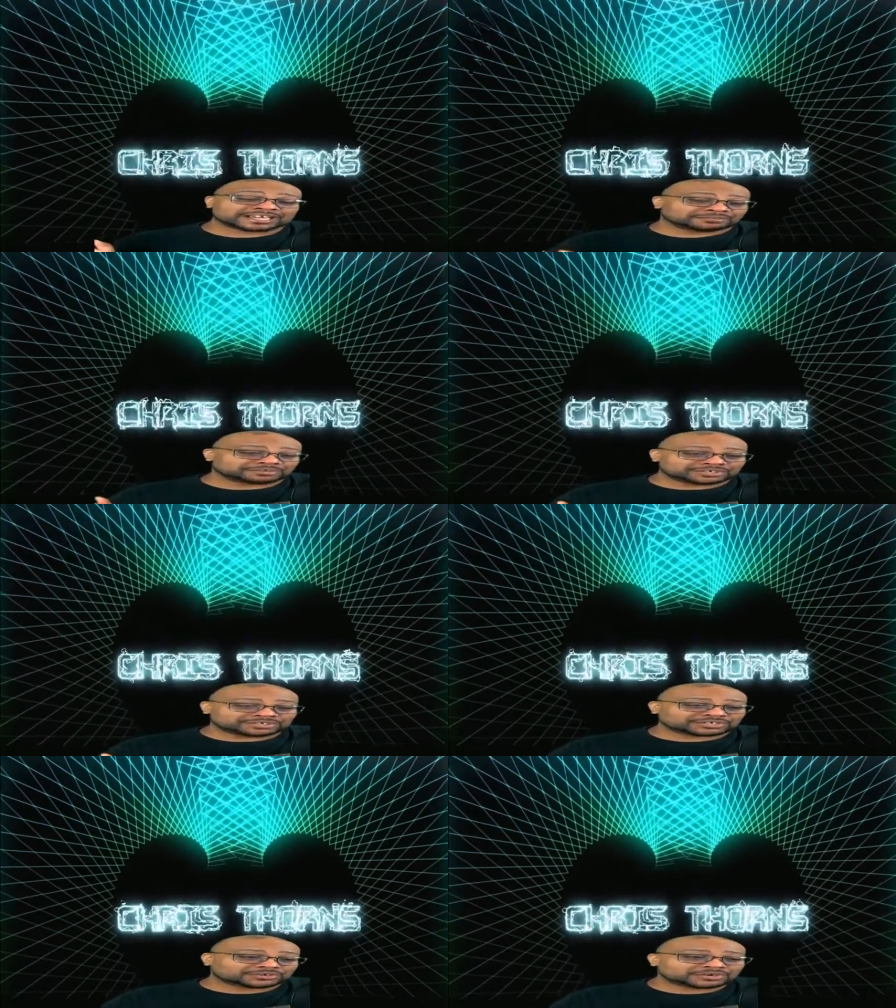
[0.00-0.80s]
But, you
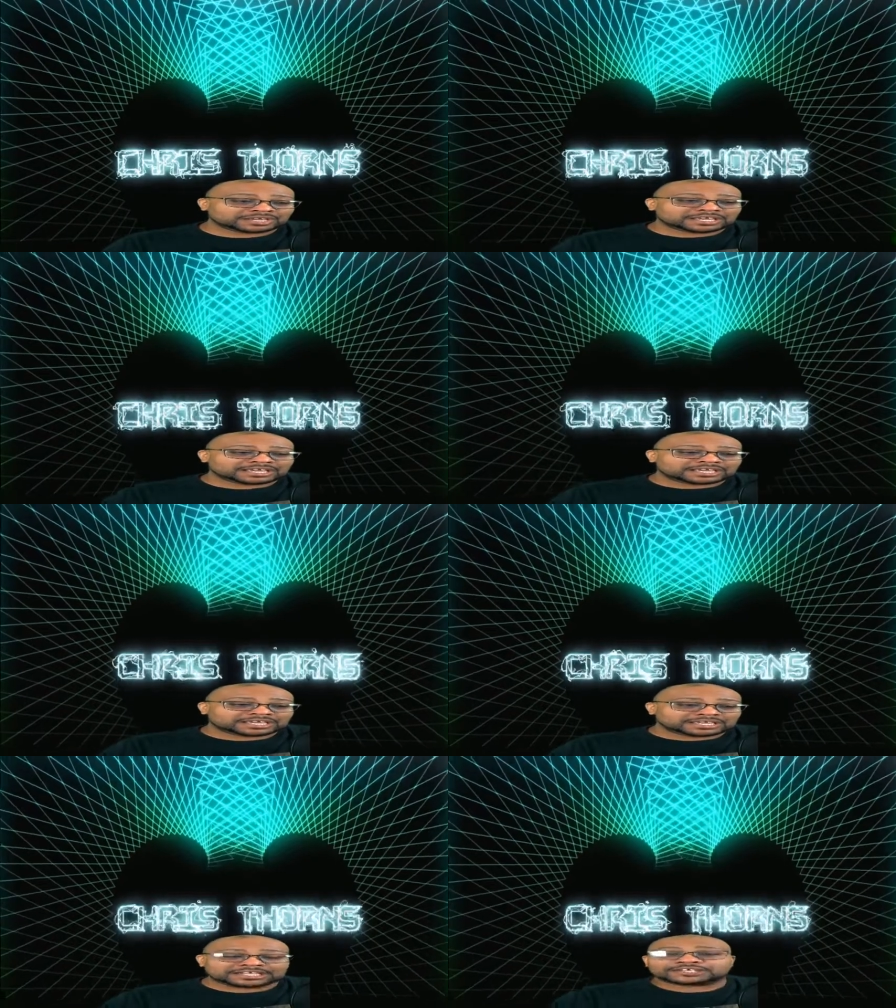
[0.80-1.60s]
know, it
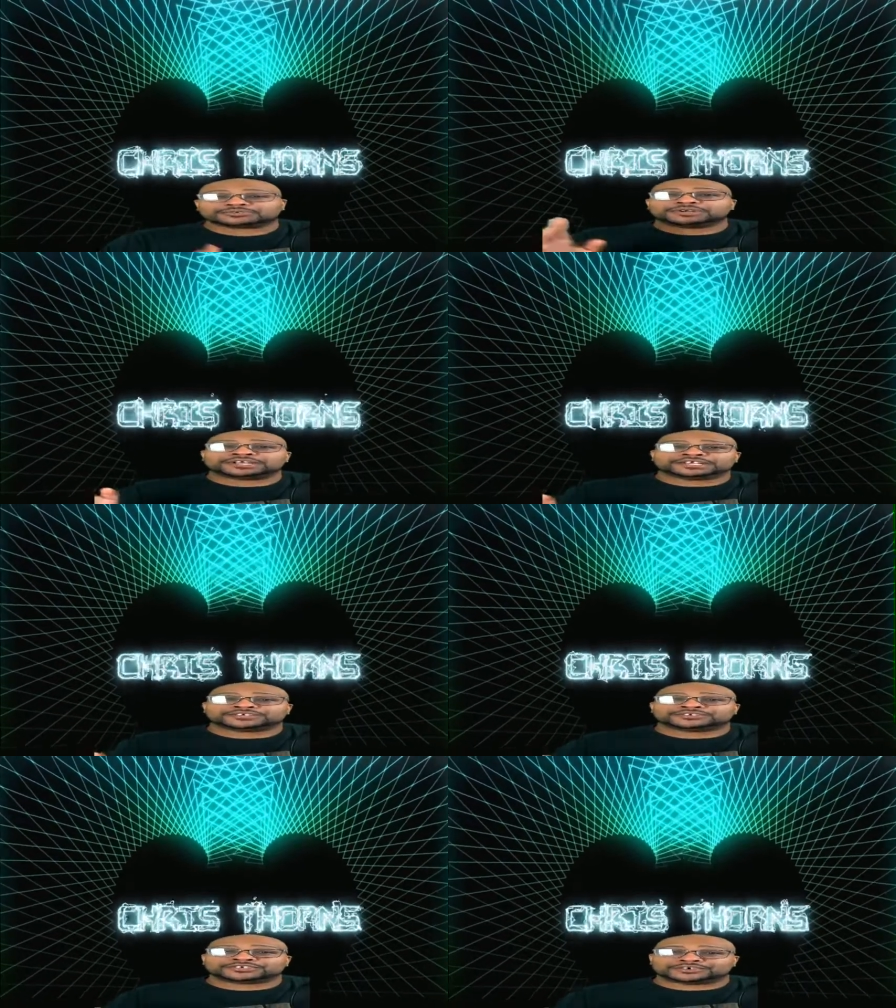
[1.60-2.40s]
is what it is. You
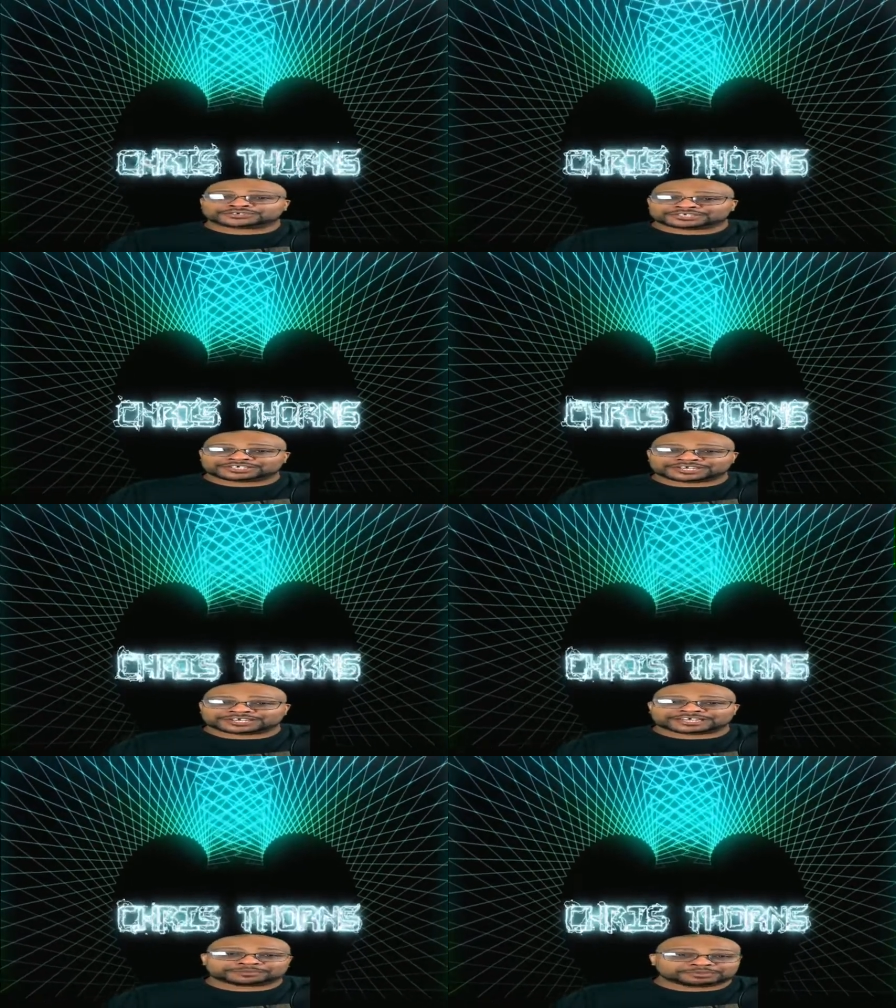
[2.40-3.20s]
know, it's another day
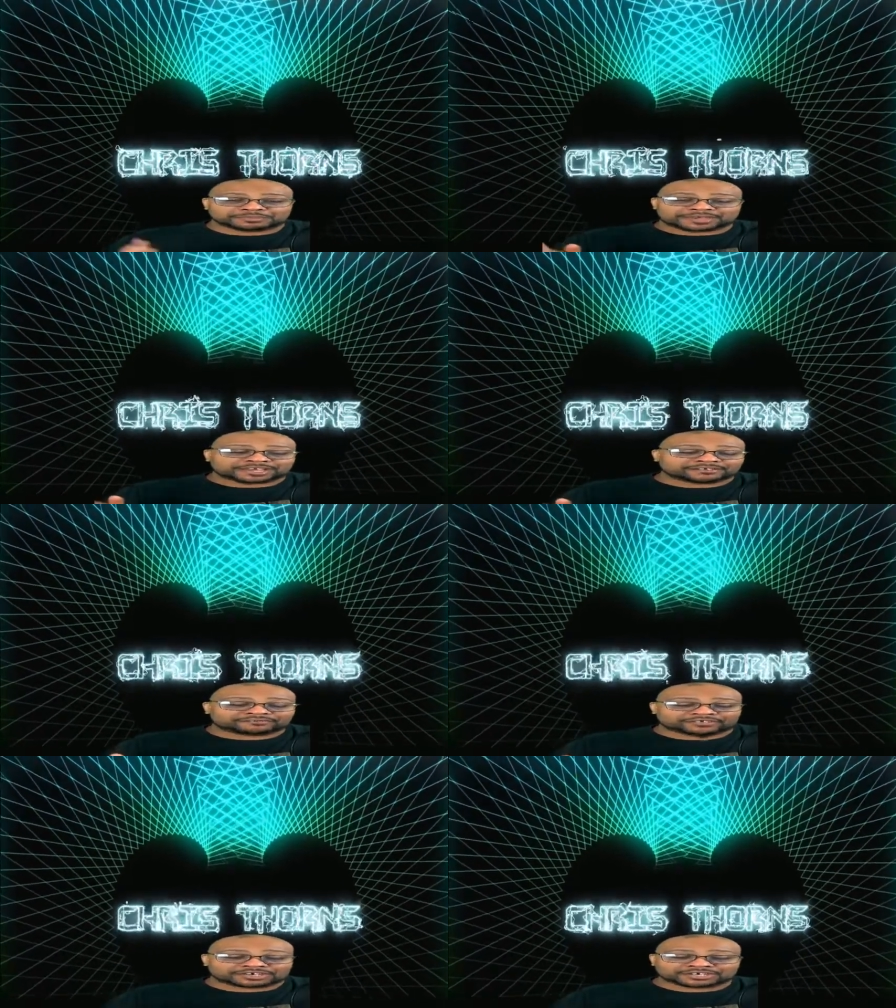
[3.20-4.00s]
that people have
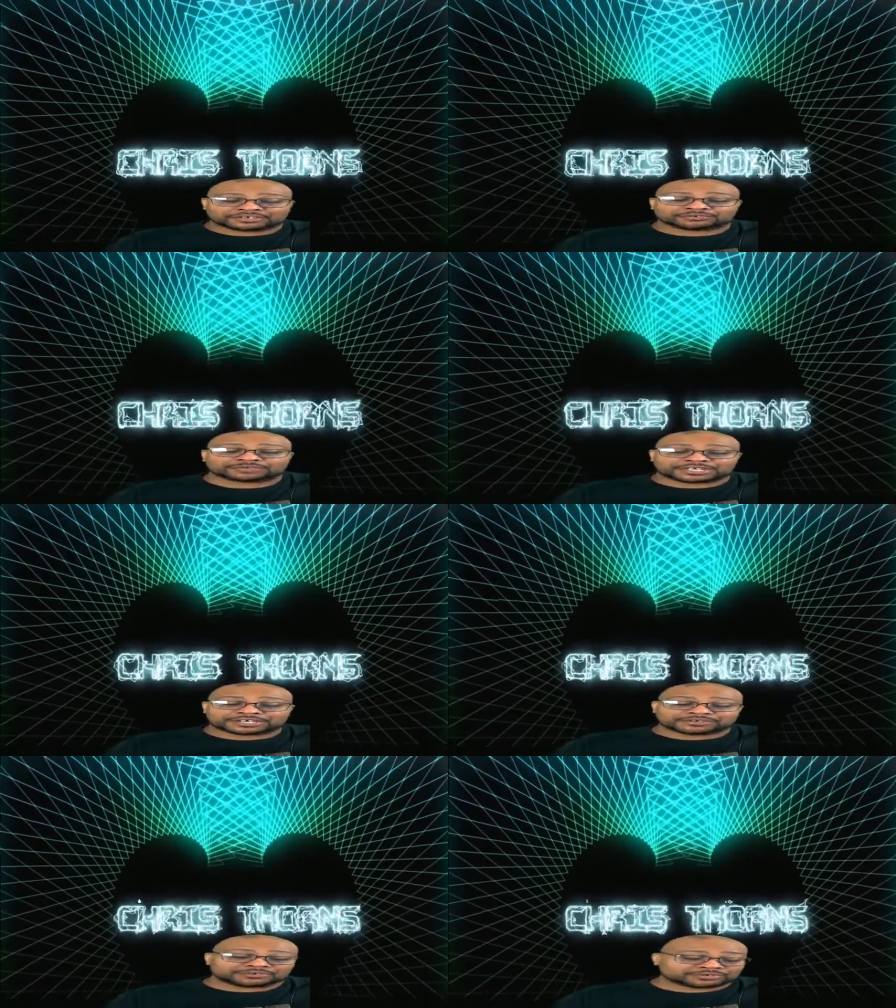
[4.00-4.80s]
fun and do what they
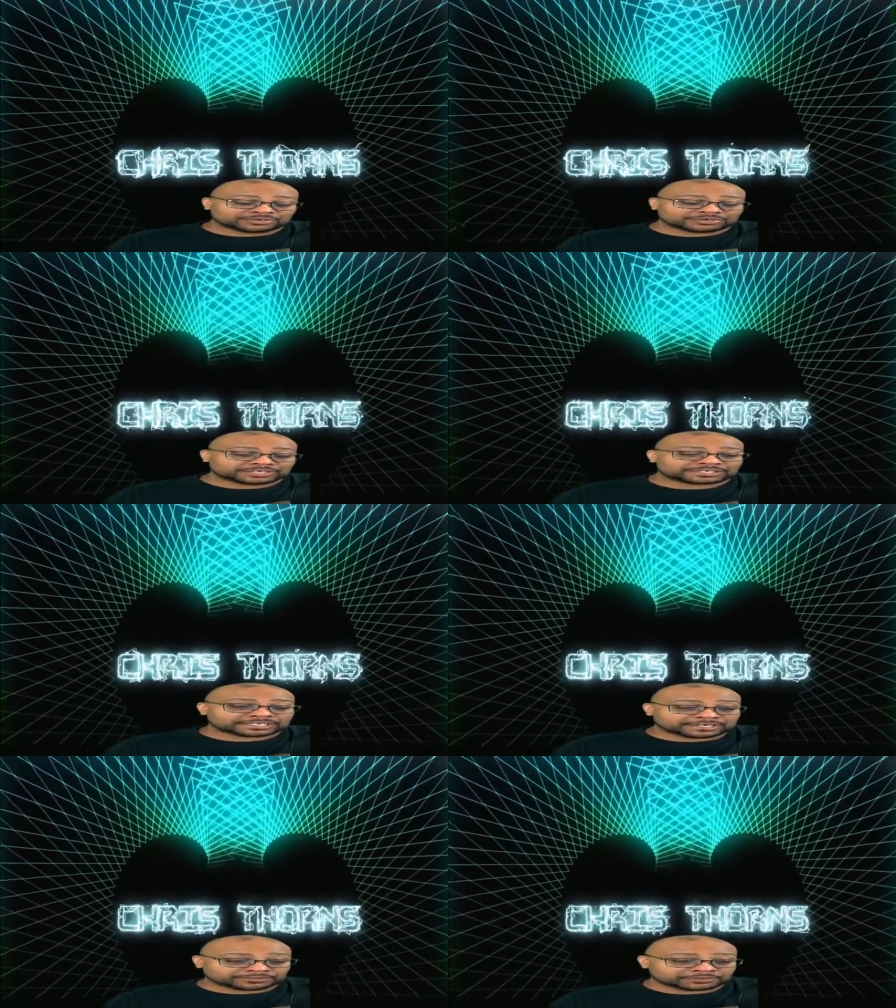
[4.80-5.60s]
do, you know, this, then and
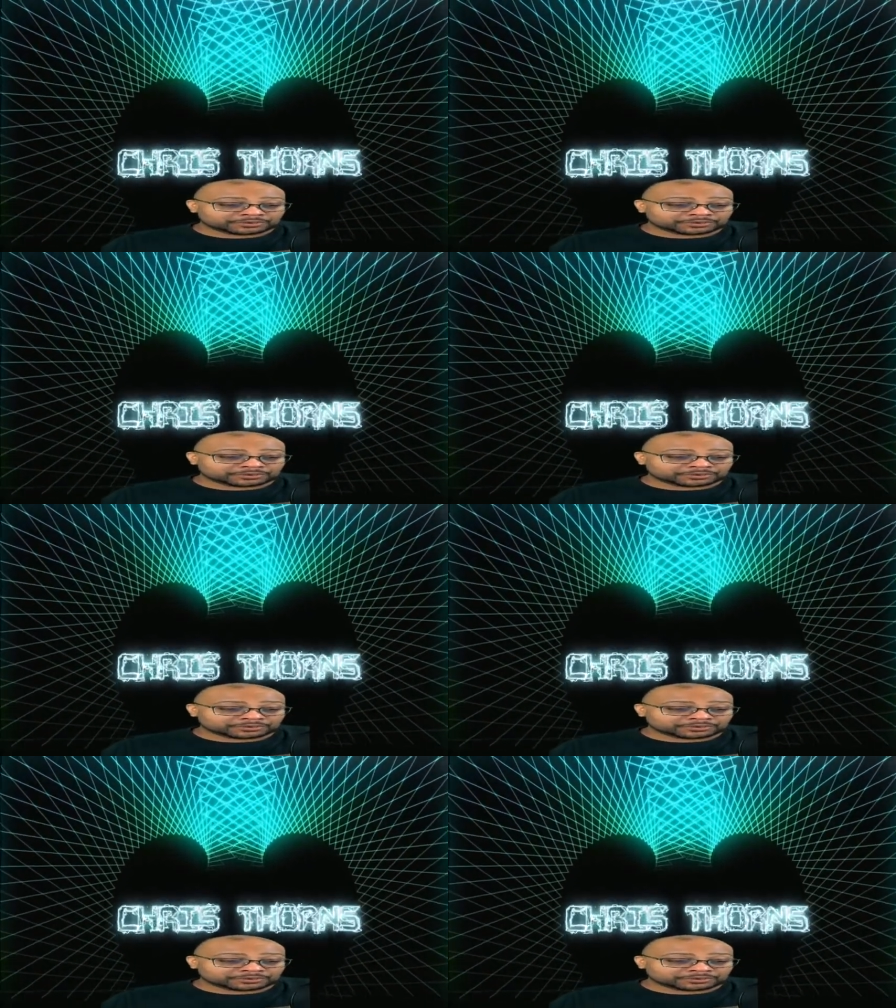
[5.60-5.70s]
the third.